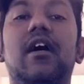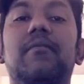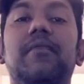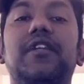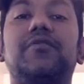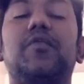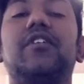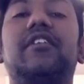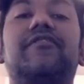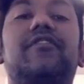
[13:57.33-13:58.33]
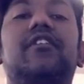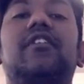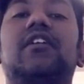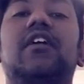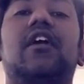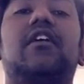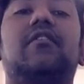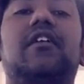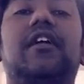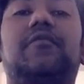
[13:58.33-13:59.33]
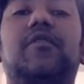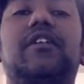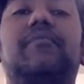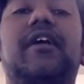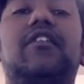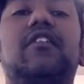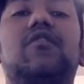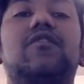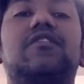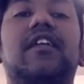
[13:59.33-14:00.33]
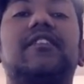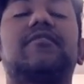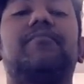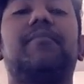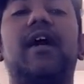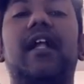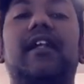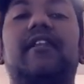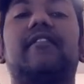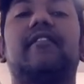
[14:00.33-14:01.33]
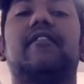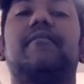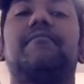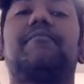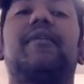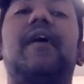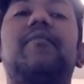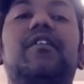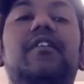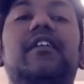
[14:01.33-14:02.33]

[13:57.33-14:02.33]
it would differ. It would depend on those things, but primarily